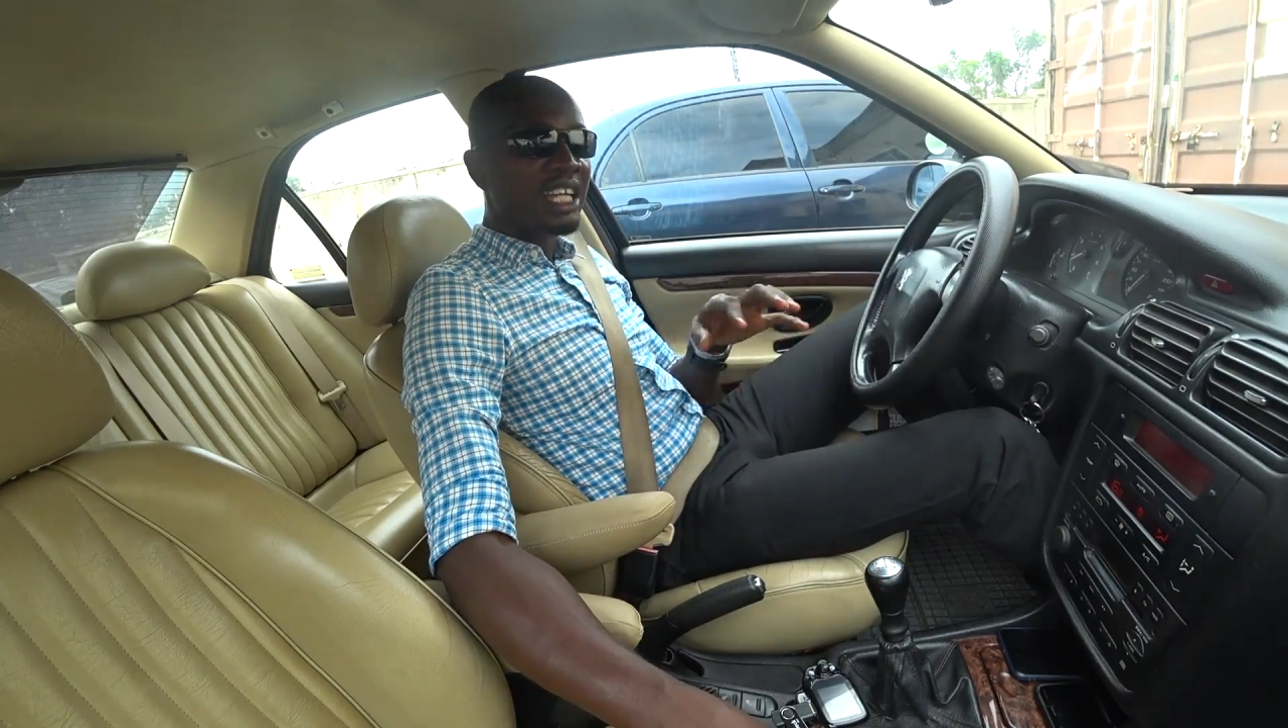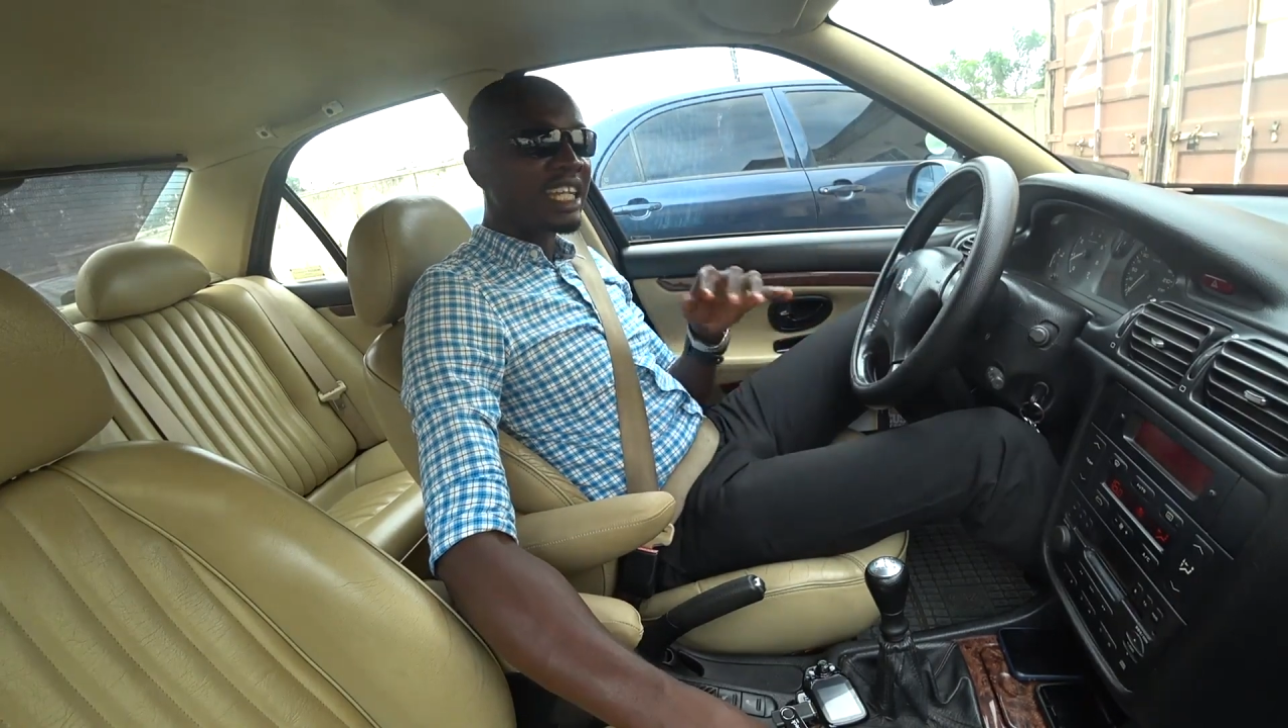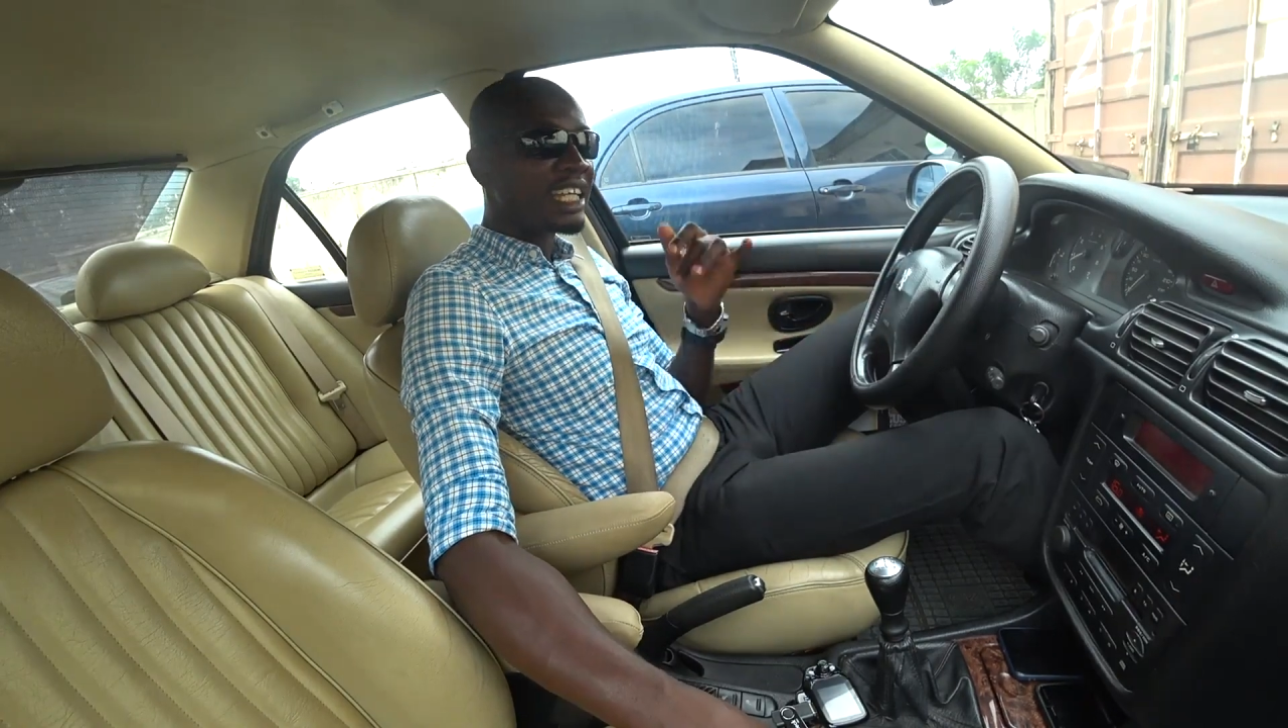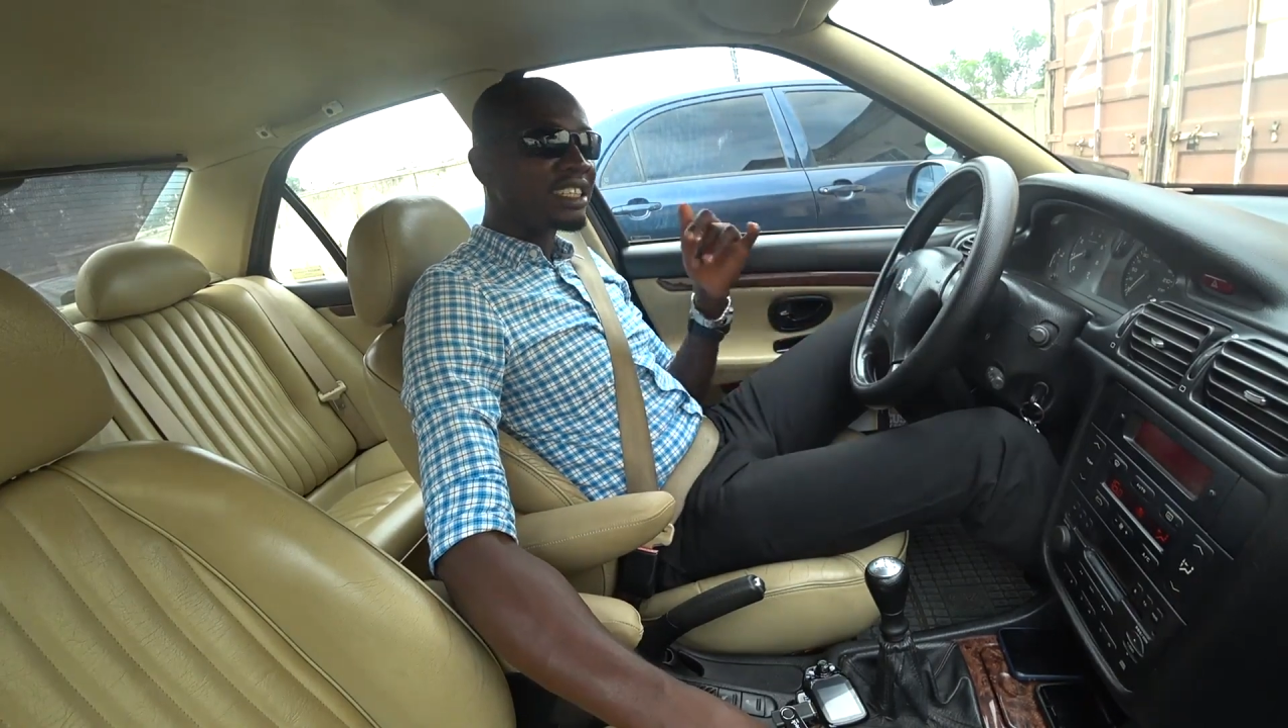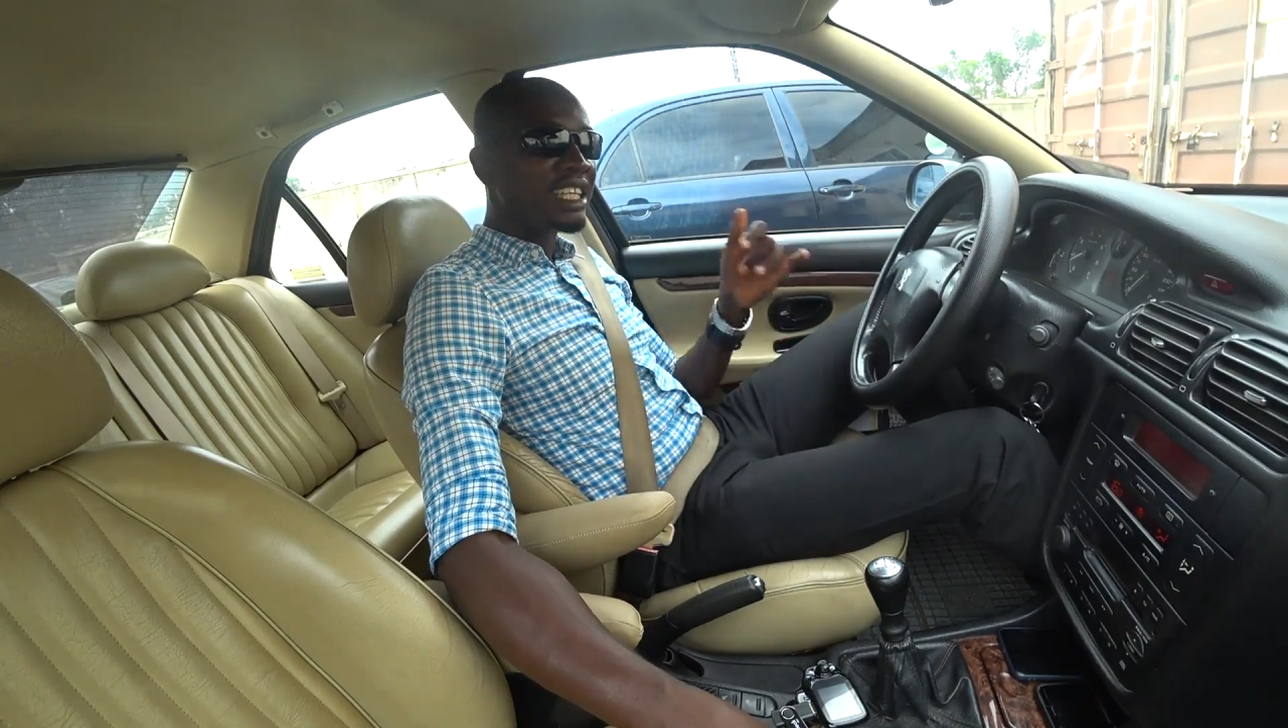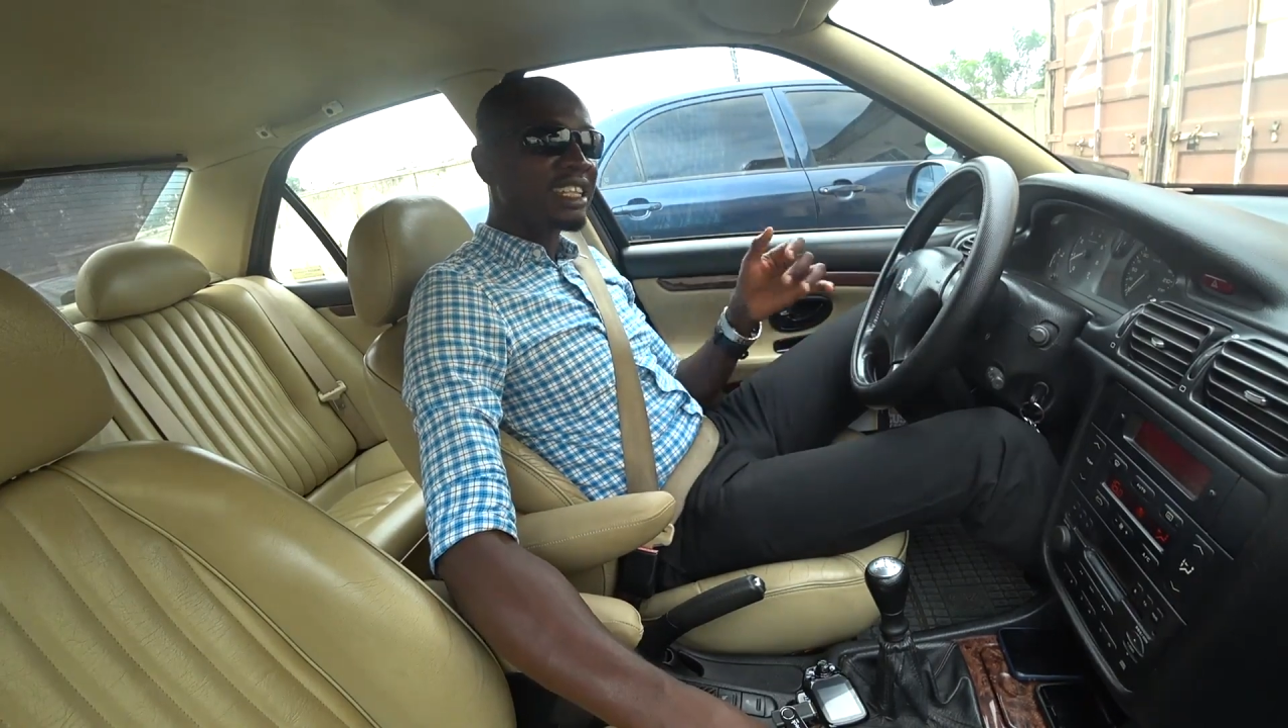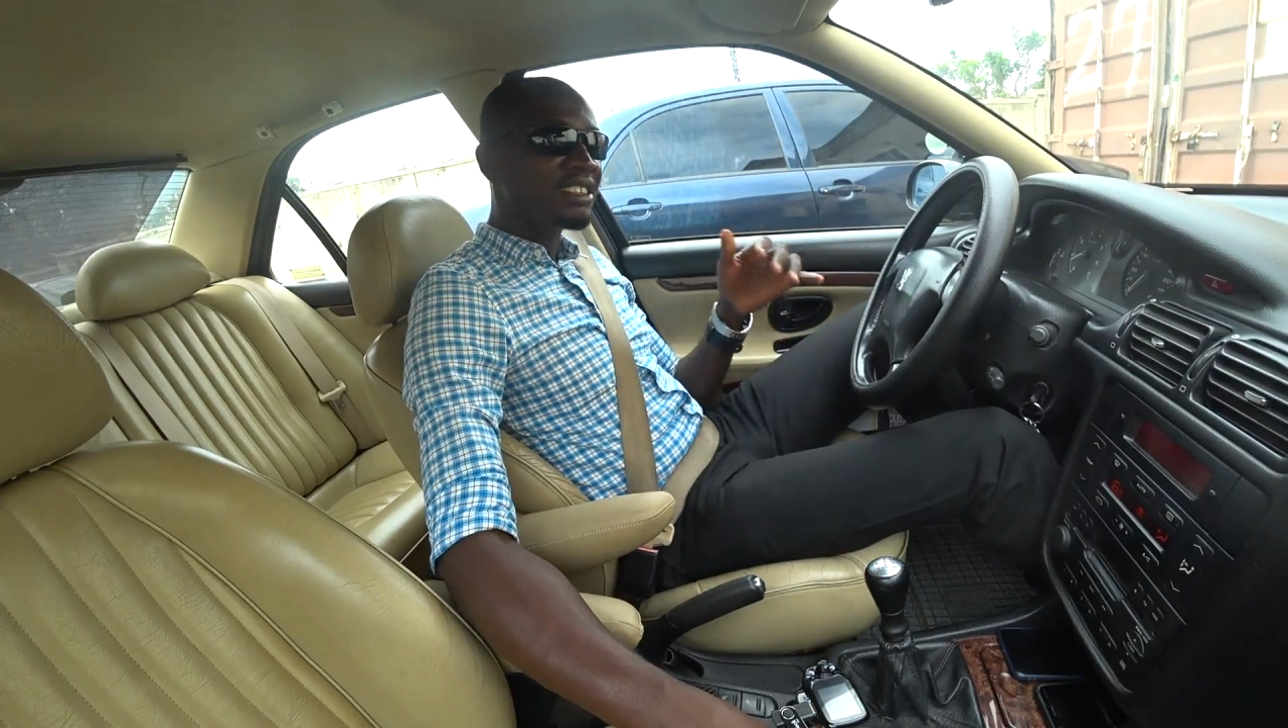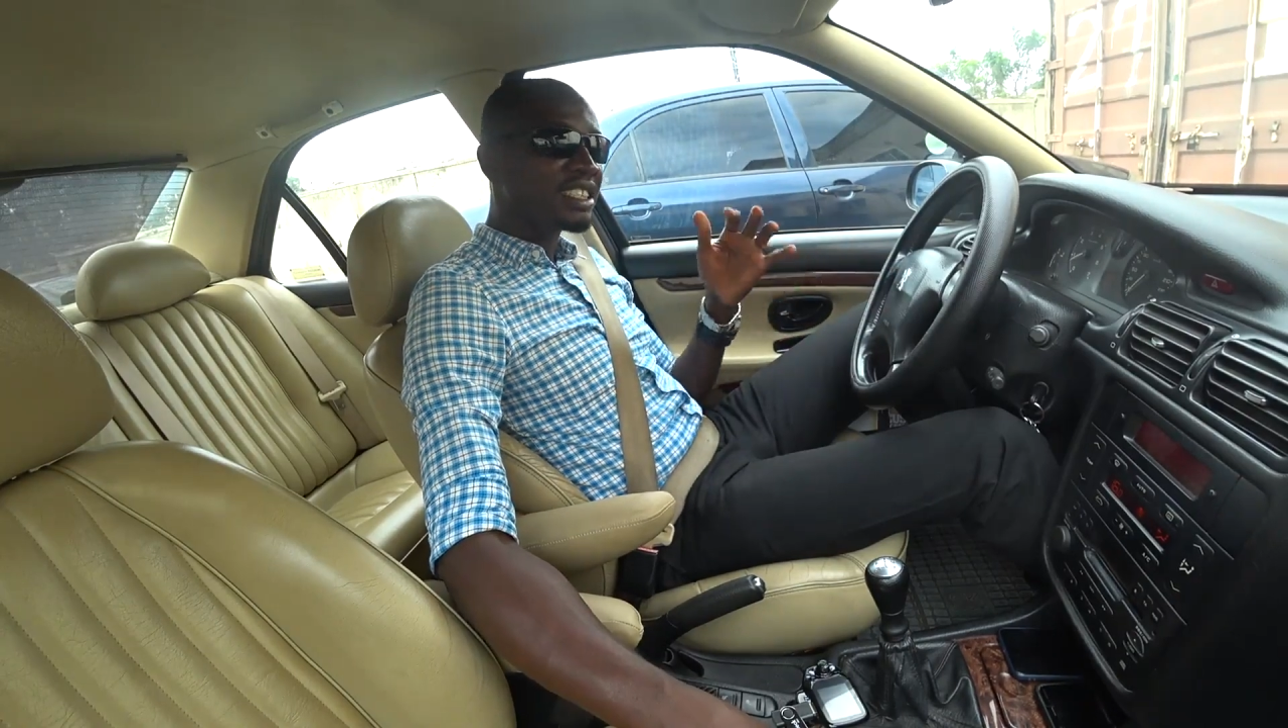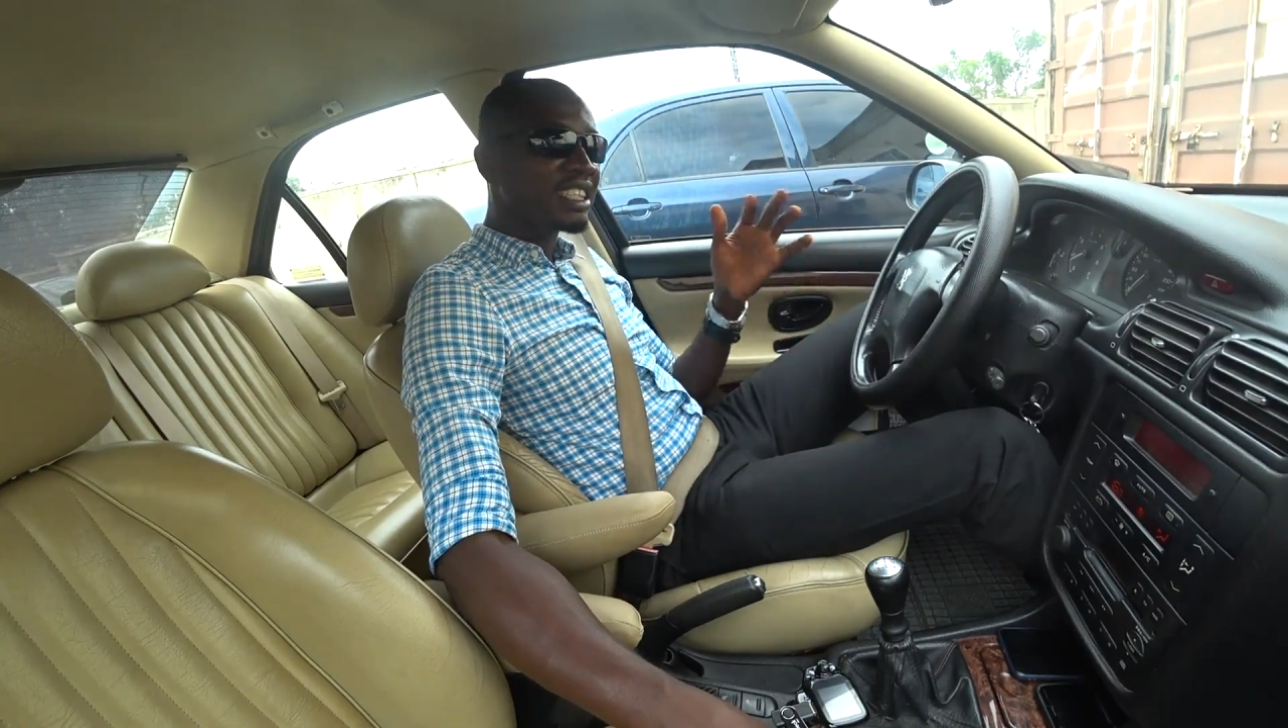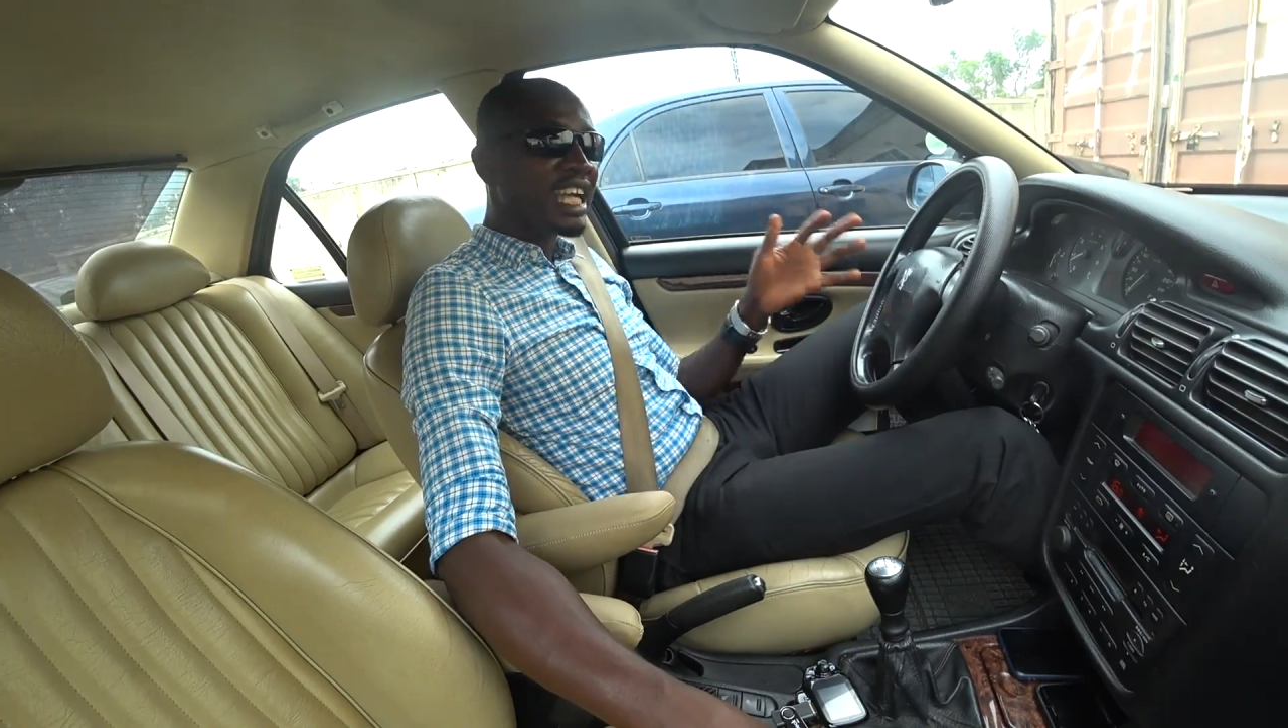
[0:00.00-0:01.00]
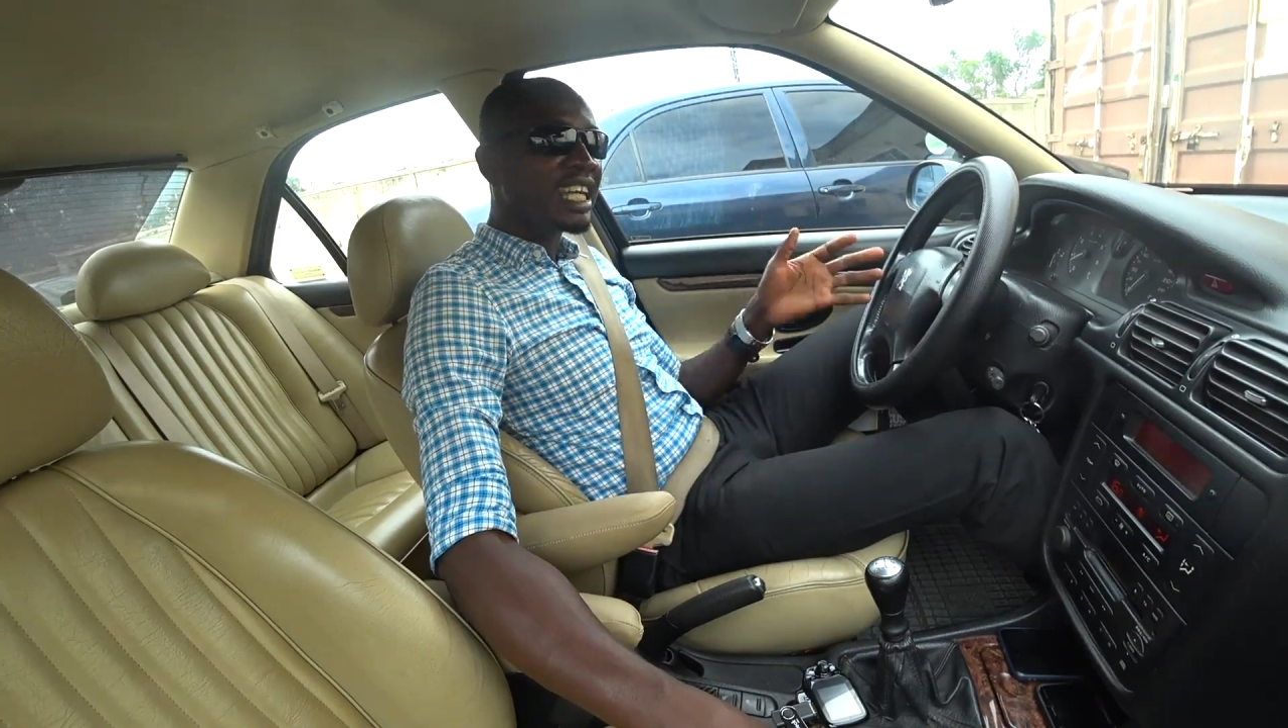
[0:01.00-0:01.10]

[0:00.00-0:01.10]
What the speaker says: 90, at least